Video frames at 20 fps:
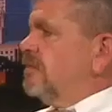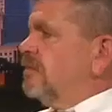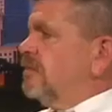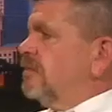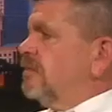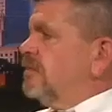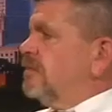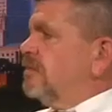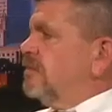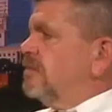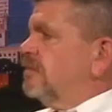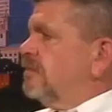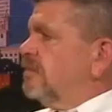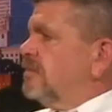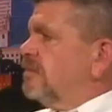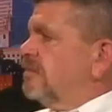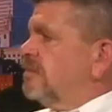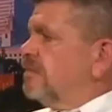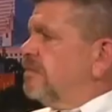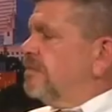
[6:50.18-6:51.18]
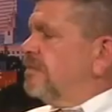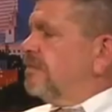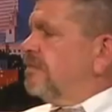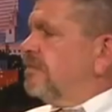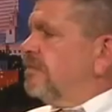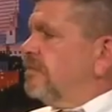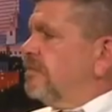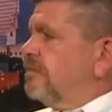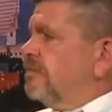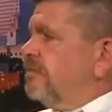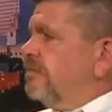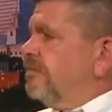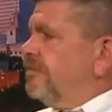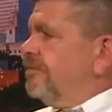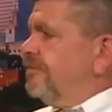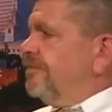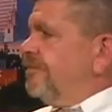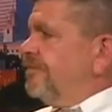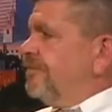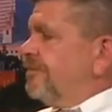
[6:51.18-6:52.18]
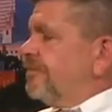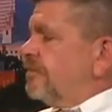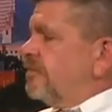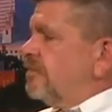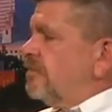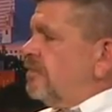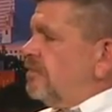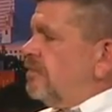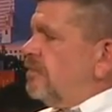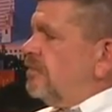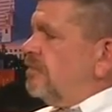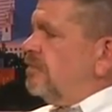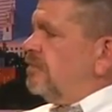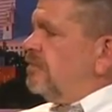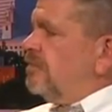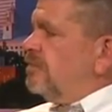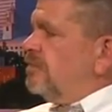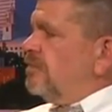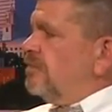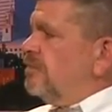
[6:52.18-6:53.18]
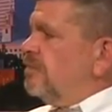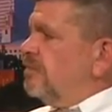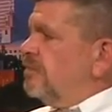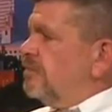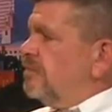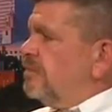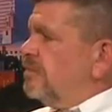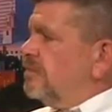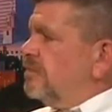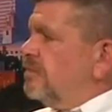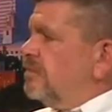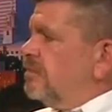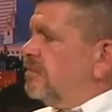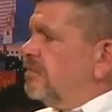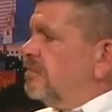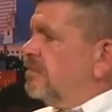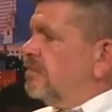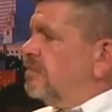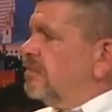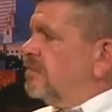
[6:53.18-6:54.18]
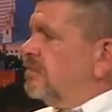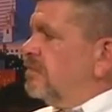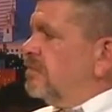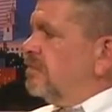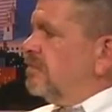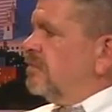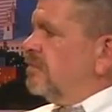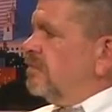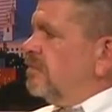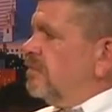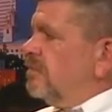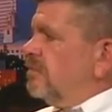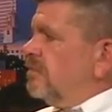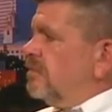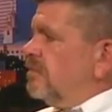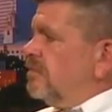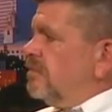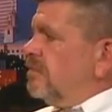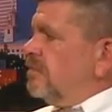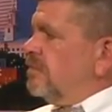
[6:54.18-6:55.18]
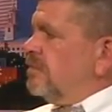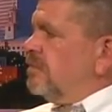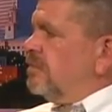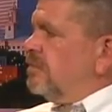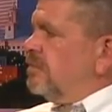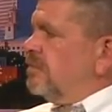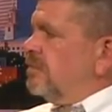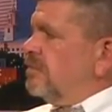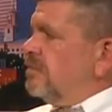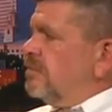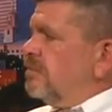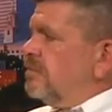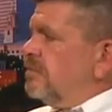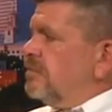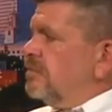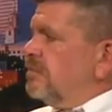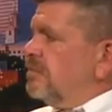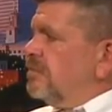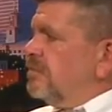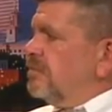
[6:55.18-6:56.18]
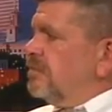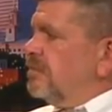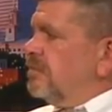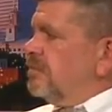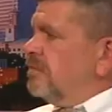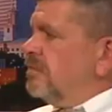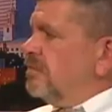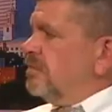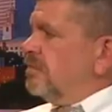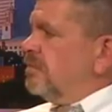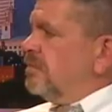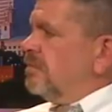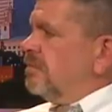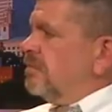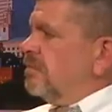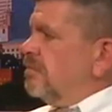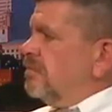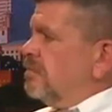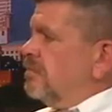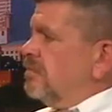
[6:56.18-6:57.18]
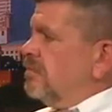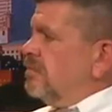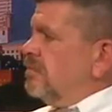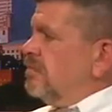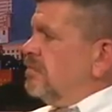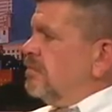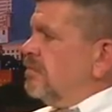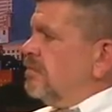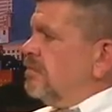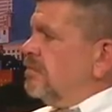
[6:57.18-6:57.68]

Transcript: The person shown says nothing.